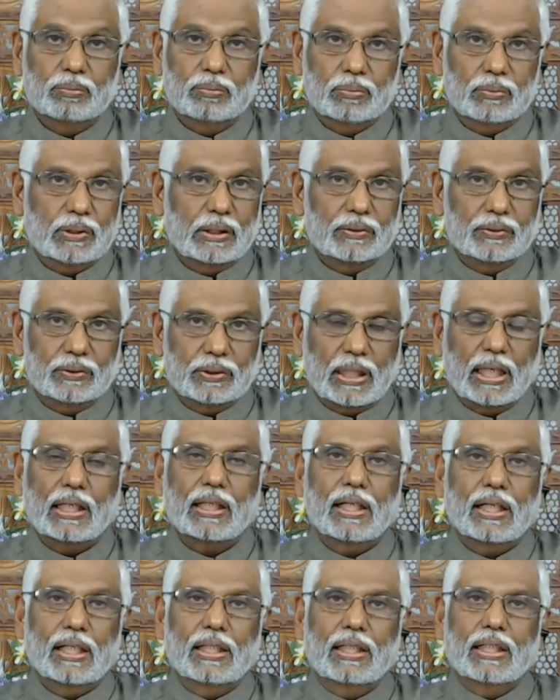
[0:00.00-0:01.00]

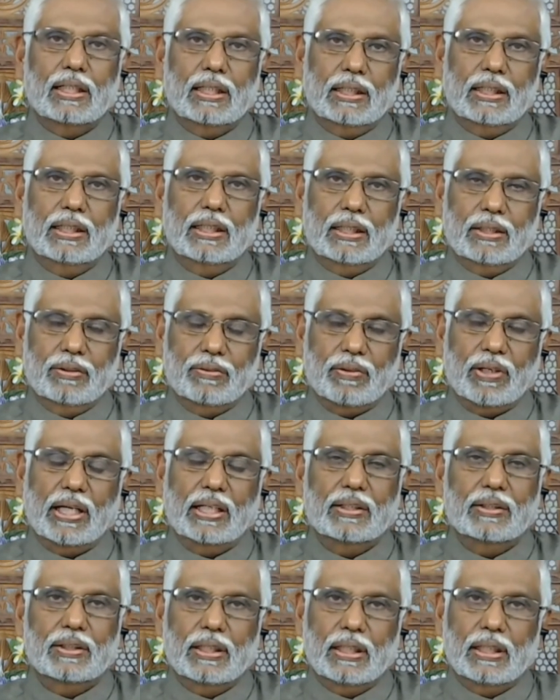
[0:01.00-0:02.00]
Exactly
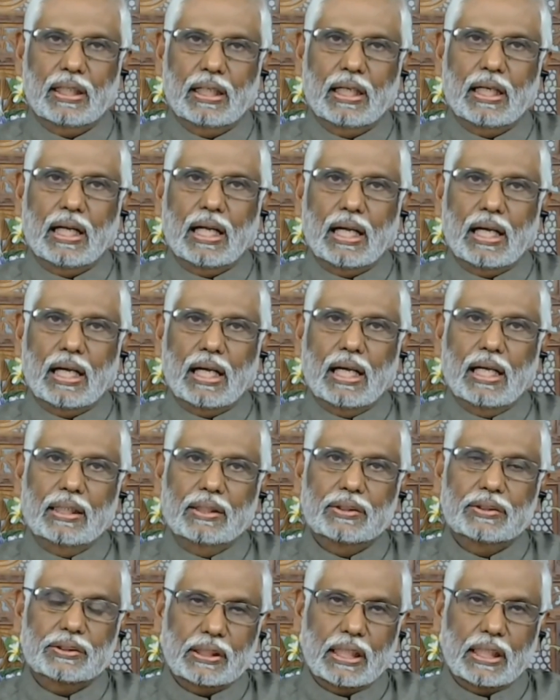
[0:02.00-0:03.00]
correct. And
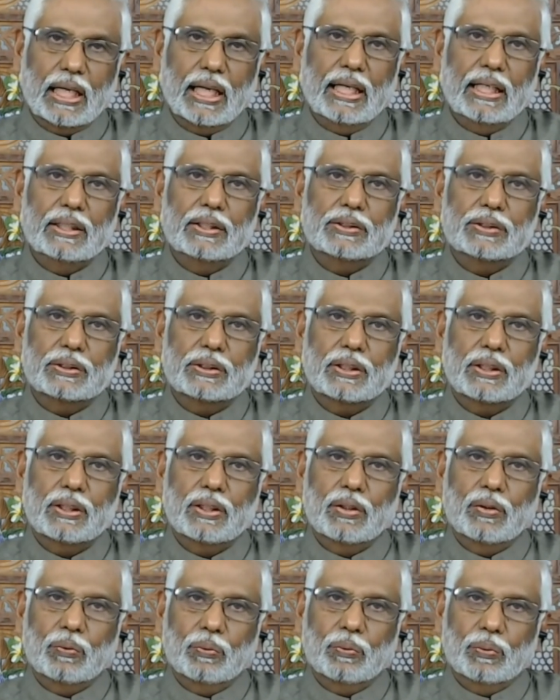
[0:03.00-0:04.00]
science
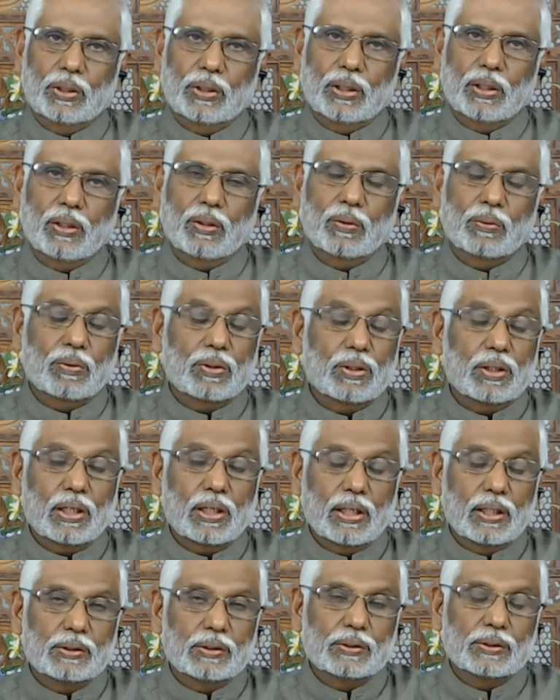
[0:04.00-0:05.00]
without
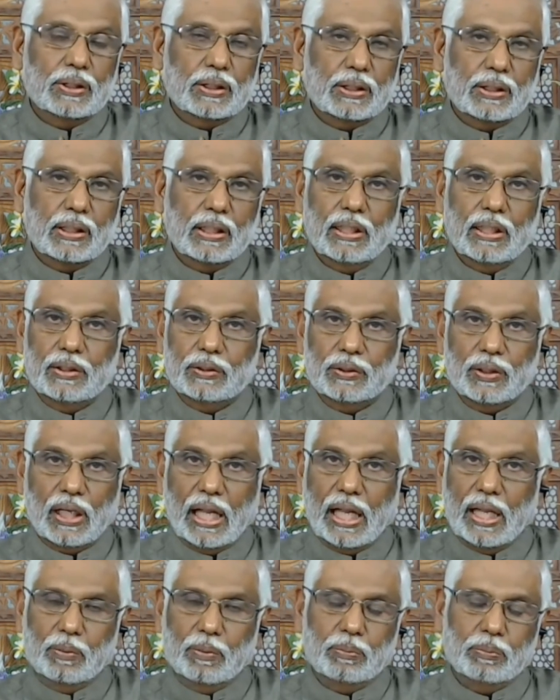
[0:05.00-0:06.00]
religion is lame.
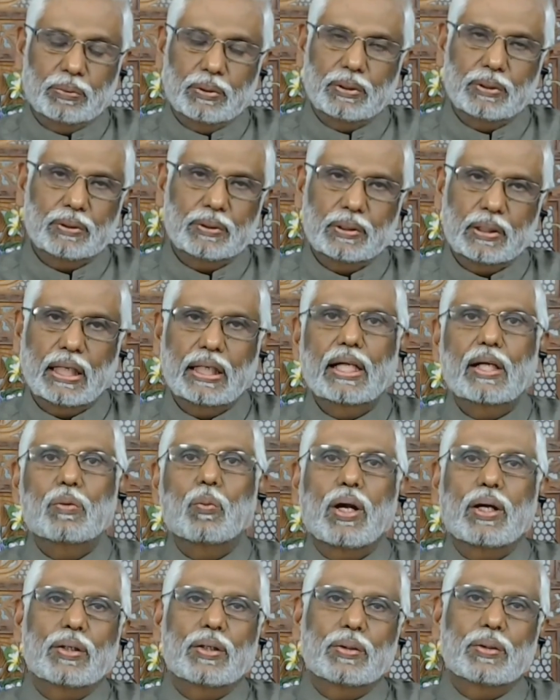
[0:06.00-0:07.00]
And he
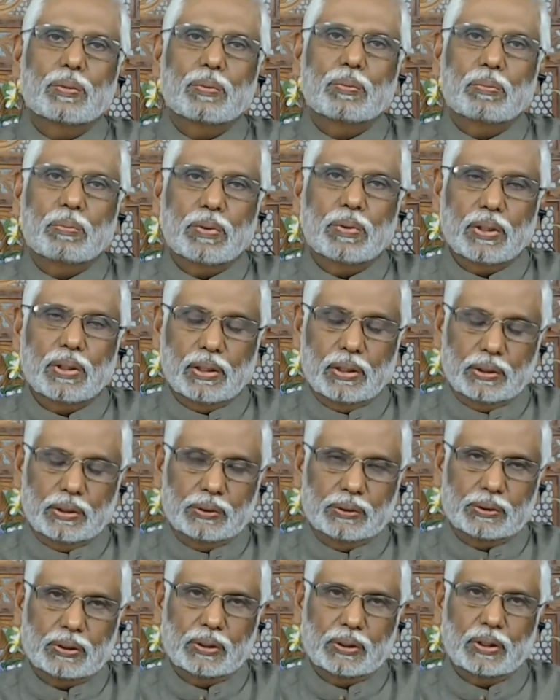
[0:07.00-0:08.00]
wanted to
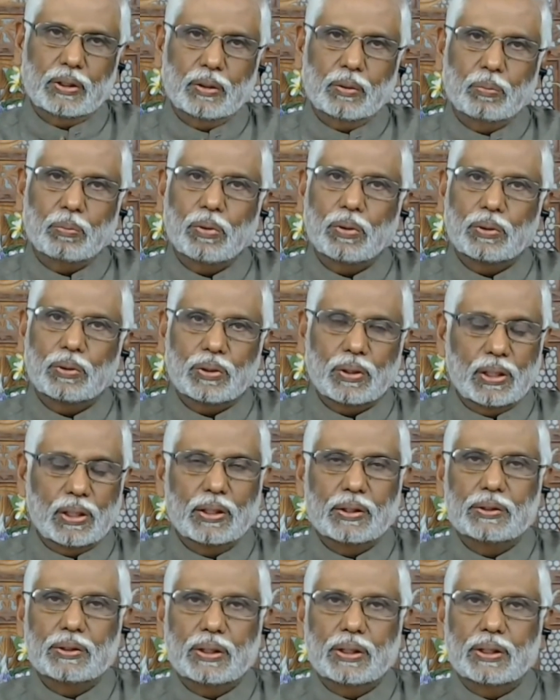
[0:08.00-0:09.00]
merge both
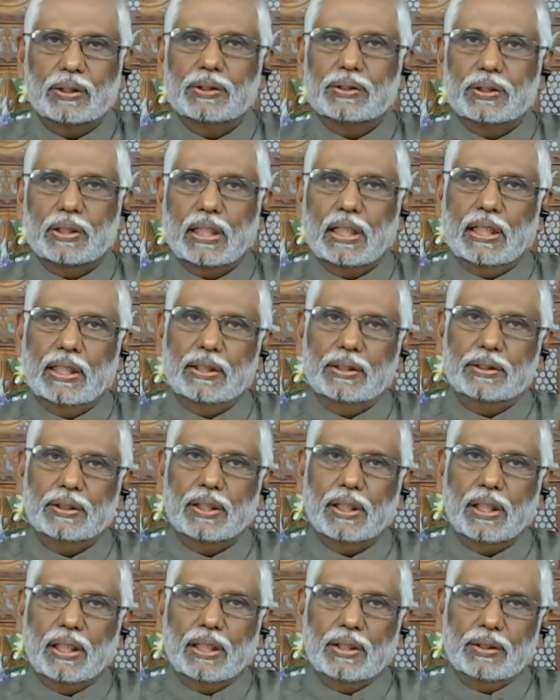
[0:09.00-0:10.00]
religion and science
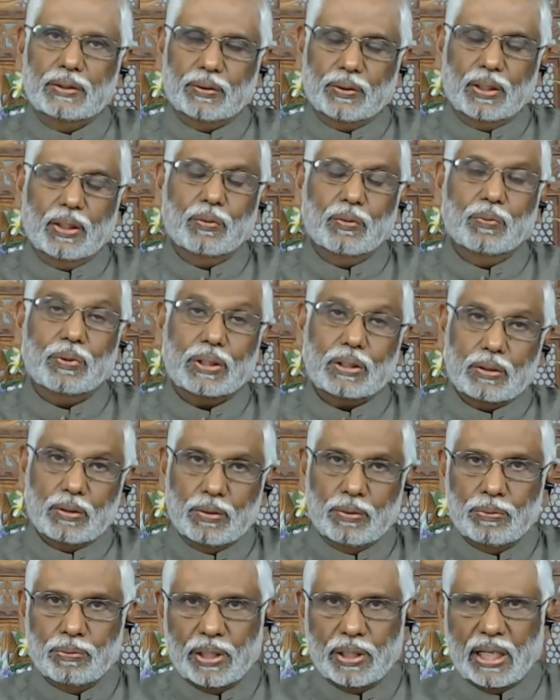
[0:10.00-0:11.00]
so that
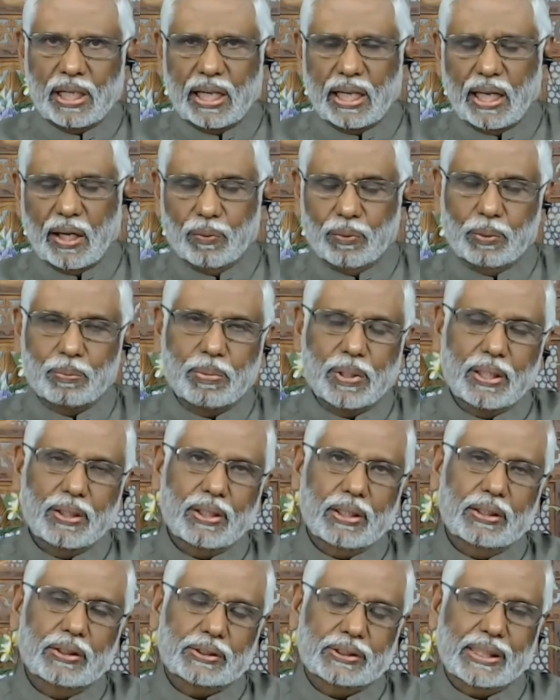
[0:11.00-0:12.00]
we can have a better
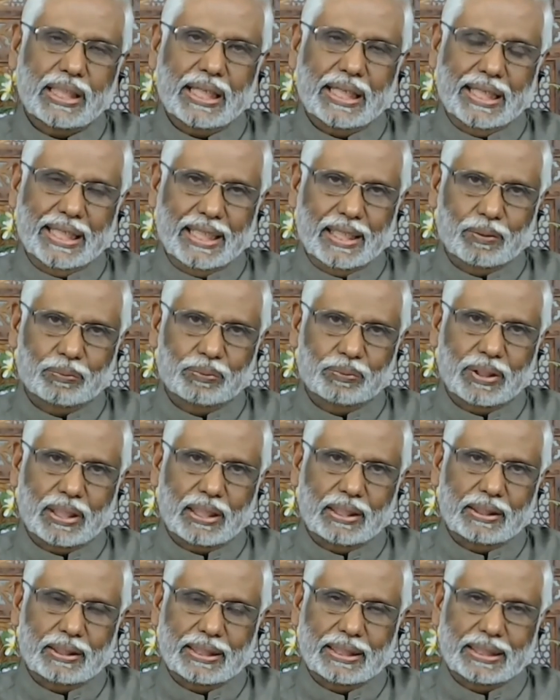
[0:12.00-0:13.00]
understanding of
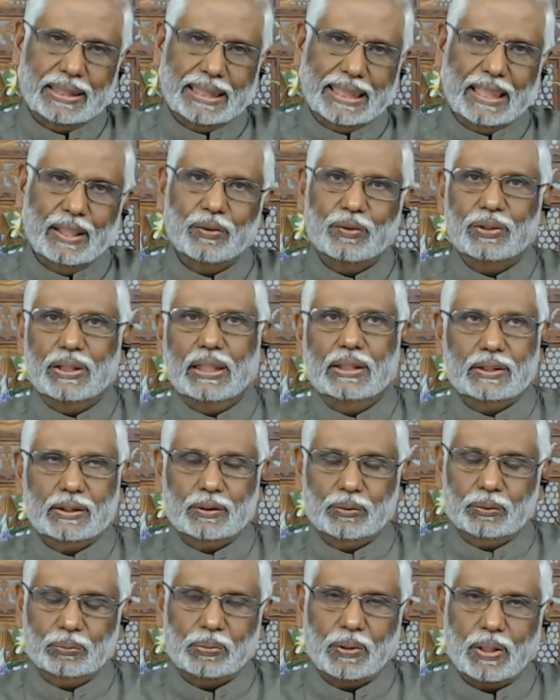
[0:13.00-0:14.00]
that.
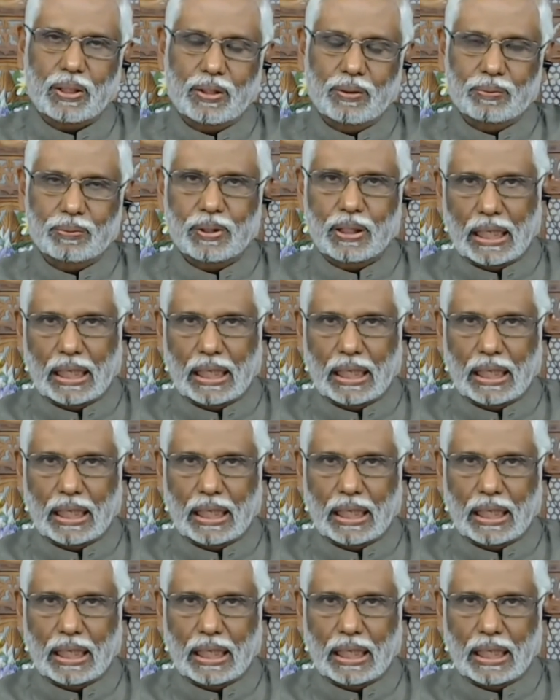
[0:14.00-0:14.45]
That's part of